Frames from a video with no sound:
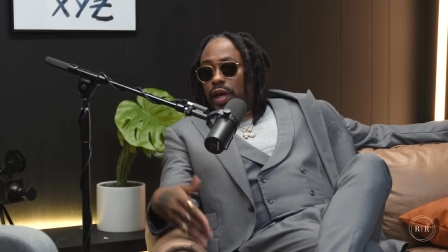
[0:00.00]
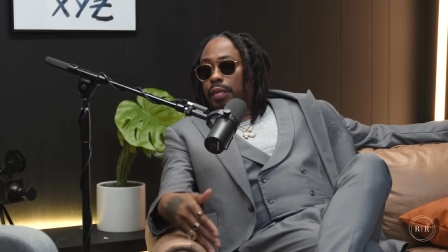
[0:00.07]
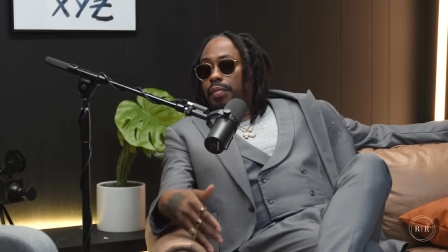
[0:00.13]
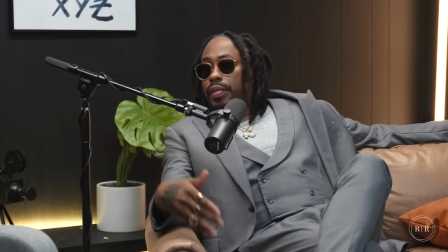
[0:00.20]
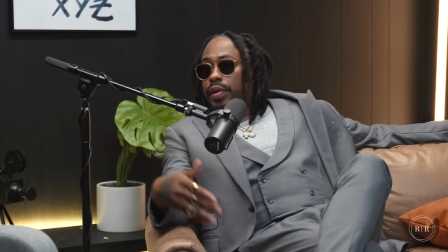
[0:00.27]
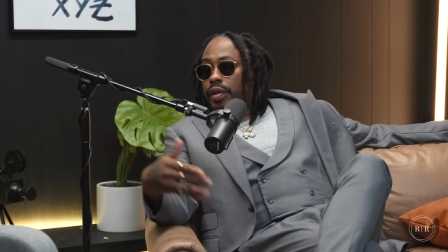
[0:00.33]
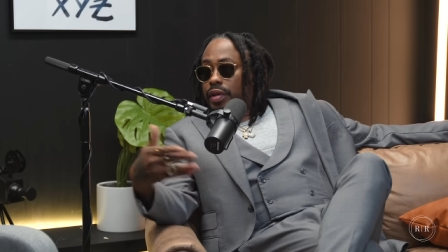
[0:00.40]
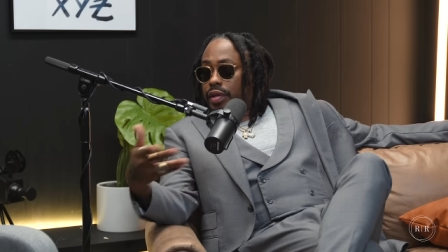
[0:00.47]
up
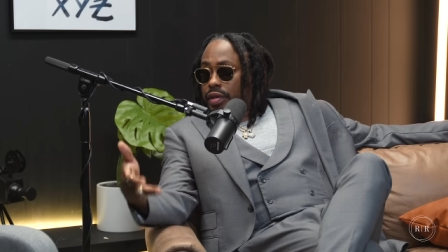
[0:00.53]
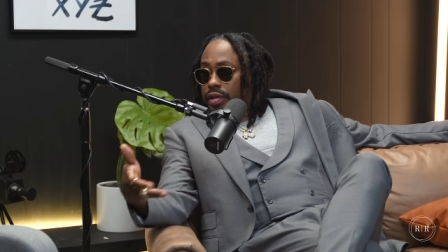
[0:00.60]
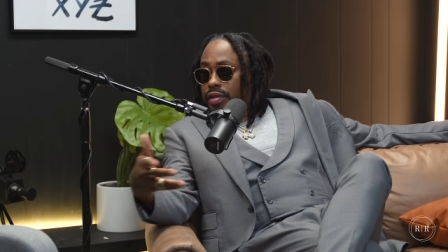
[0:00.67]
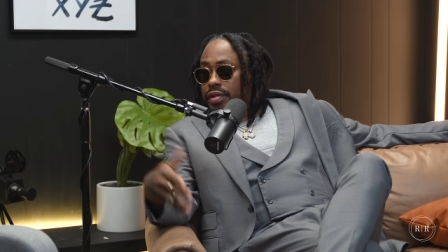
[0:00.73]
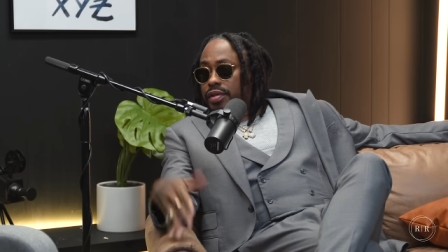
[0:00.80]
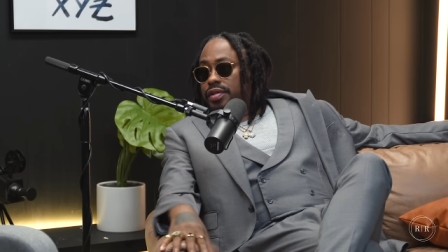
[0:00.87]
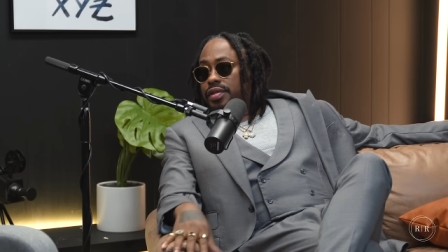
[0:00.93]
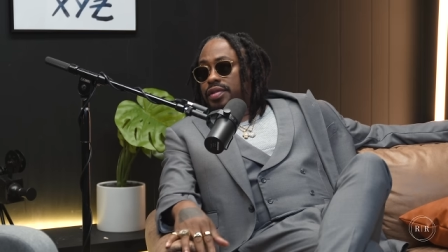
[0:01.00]
and
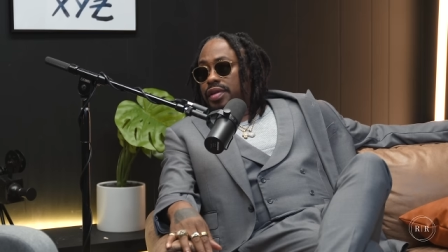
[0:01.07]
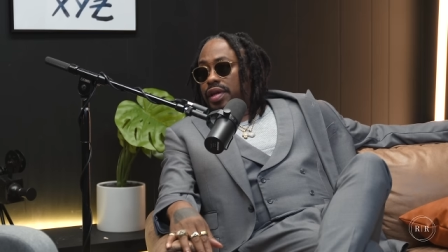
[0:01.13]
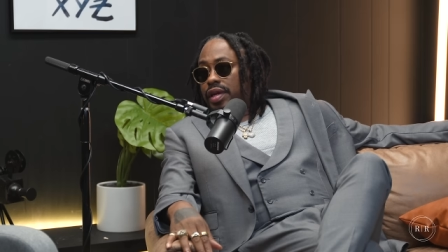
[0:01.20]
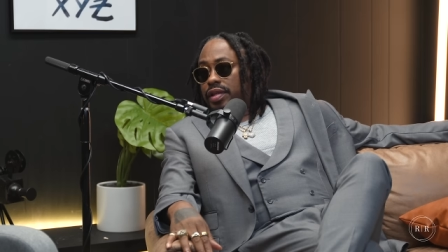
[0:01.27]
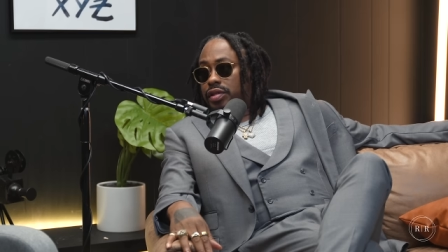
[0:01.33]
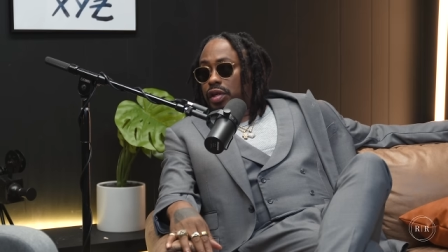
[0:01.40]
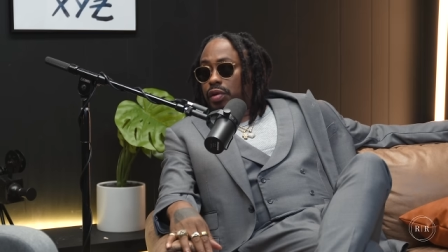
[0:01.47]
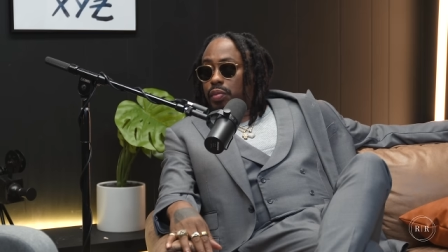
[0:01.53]

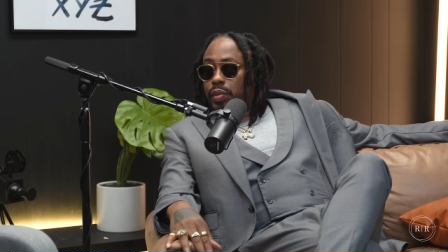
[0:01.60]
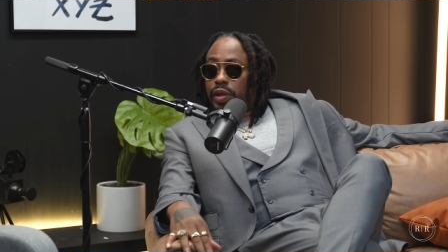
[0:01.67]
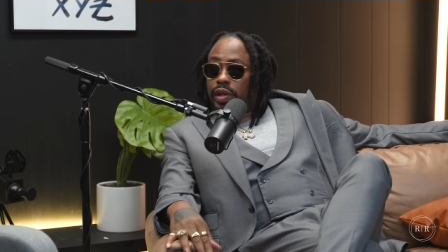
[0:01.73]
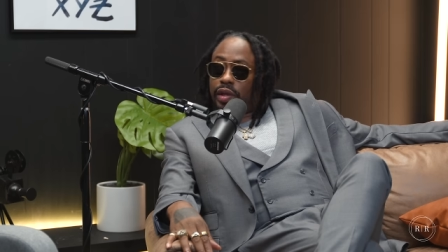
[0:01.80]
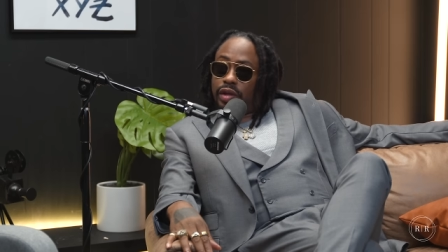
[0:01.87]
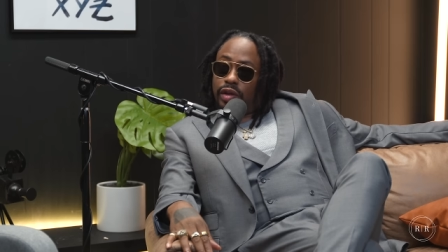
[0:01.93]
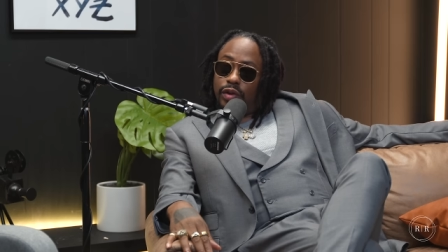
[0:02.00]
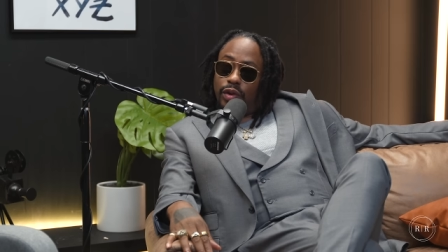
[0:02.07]
took me,
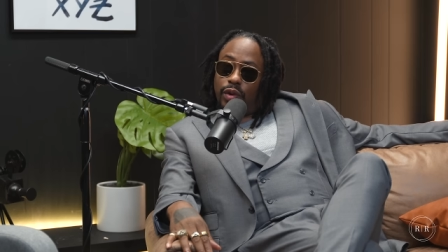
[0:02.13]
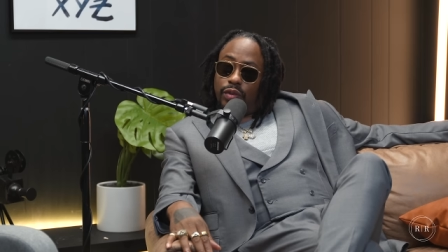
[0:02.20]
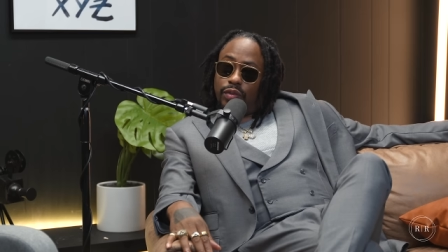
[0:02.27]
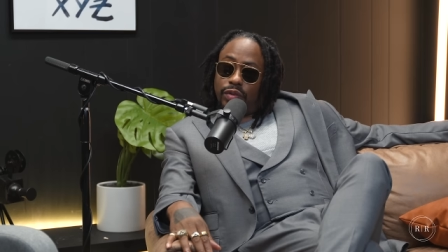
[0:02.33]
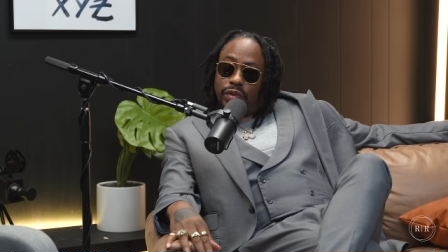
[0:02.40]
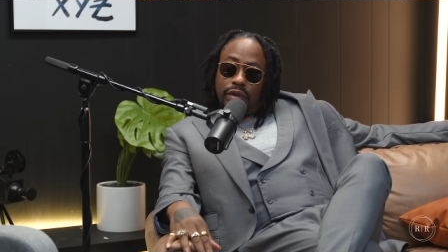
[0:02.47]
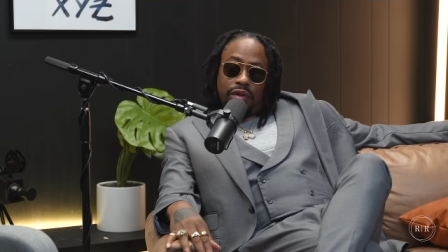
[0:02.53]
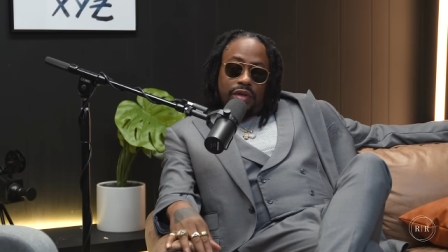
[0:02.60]
you know,
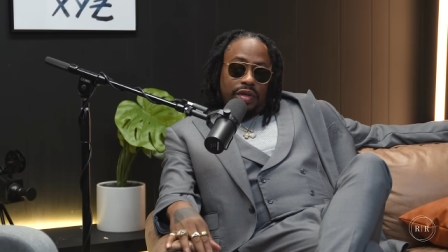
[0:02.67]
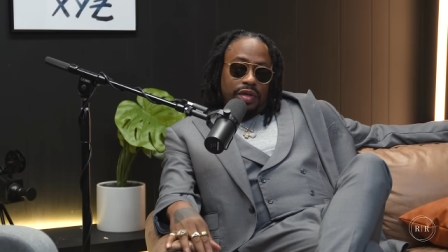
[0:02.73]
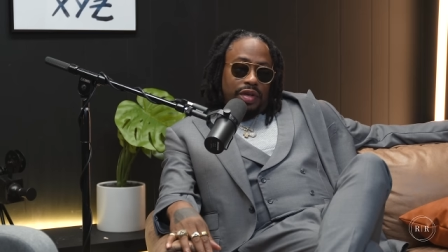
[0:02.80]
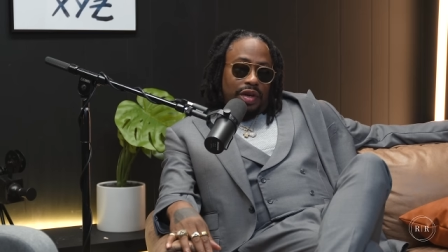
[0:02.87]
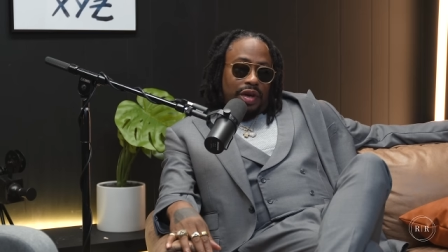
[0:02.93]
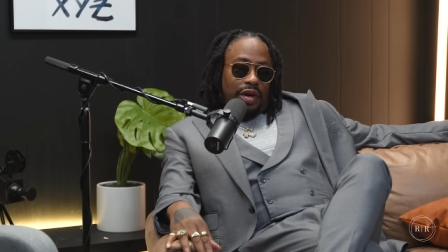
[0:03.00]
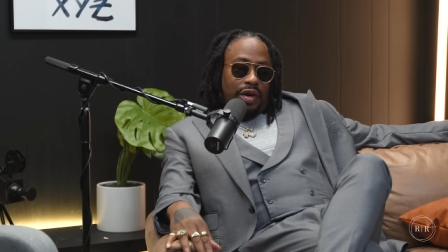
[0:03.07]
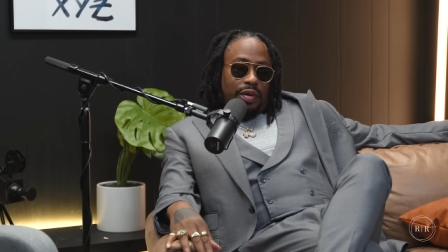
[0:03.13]

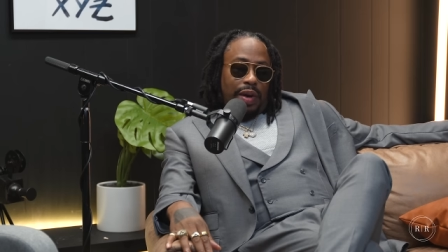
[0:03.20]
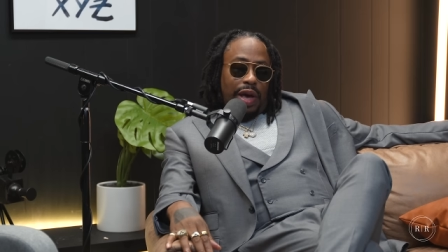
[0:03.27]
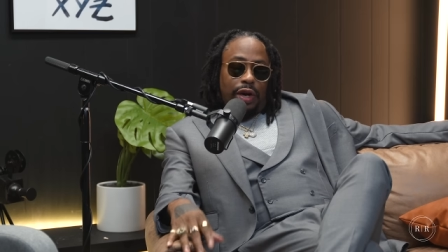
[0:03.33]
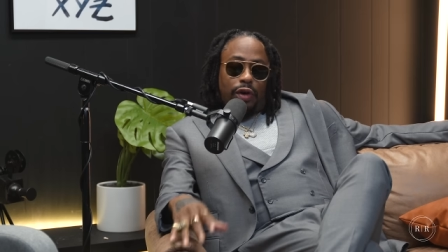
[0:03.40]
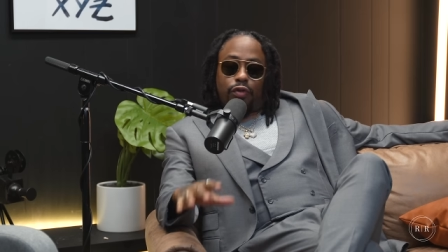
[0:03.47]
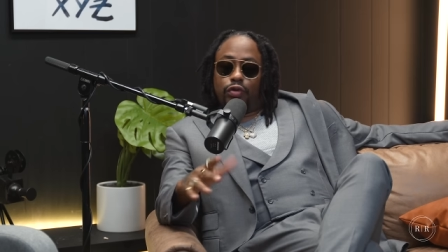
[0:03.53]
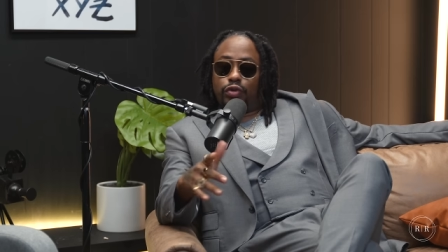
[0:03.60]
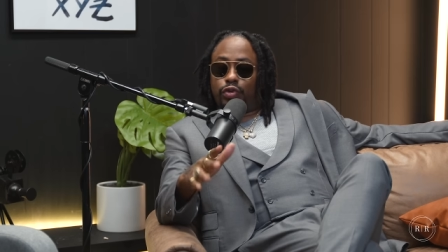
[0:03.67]
at a
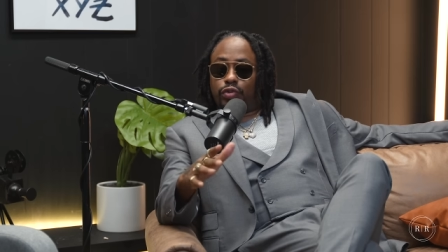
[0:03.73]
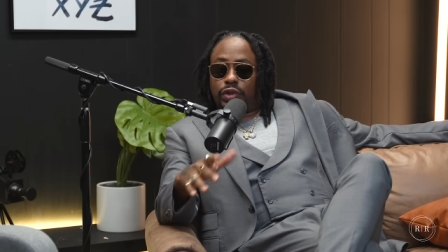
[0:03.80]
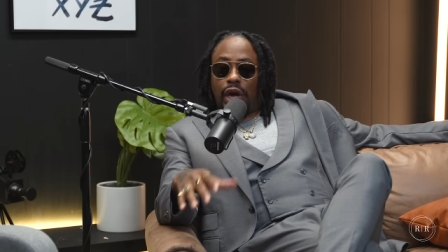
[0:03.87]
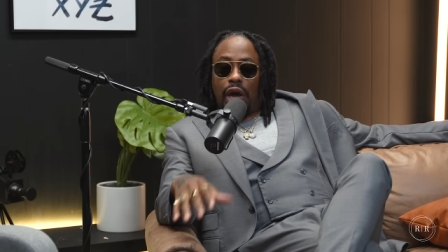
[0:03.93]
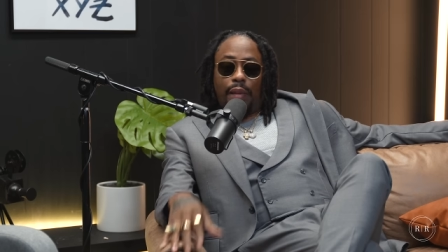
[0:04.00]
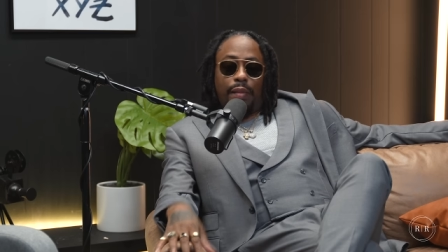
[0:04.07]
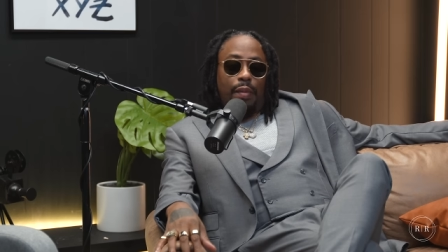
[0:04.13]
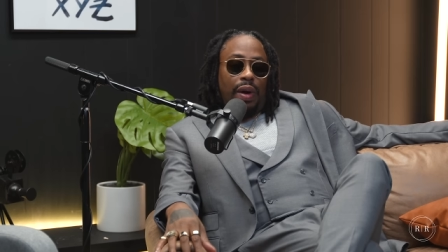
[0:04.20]
crucial
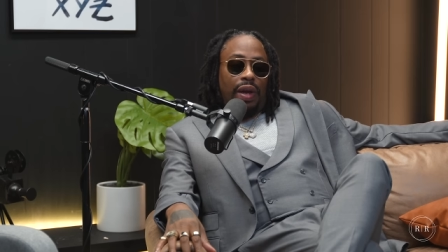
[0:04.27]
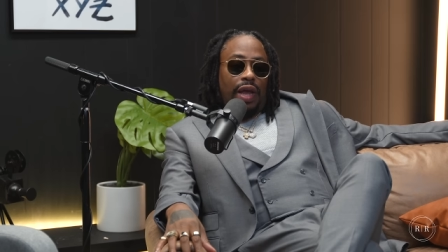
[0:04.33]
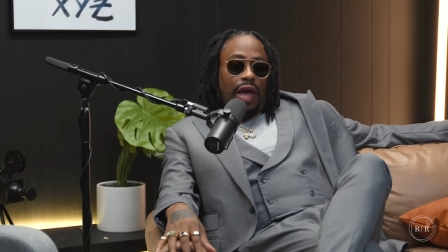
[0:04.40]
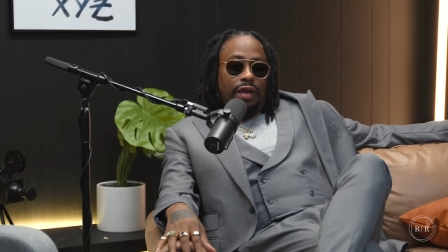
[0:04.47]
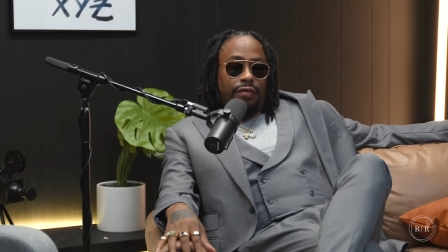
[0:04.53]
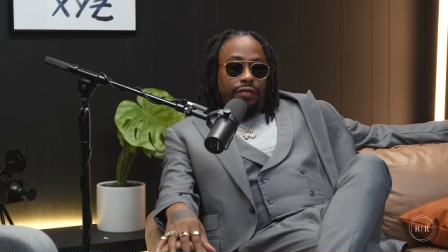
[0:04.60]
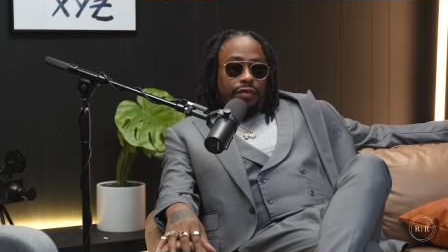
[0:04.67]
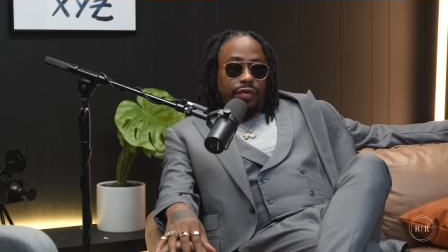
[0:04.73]
time in my
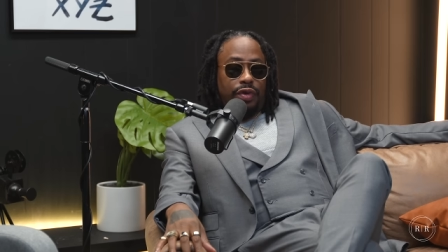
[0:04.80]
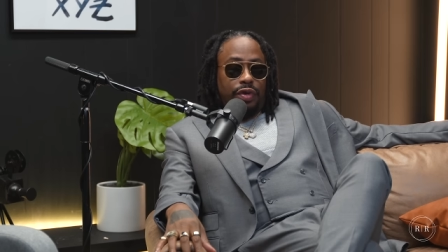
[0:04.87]
life.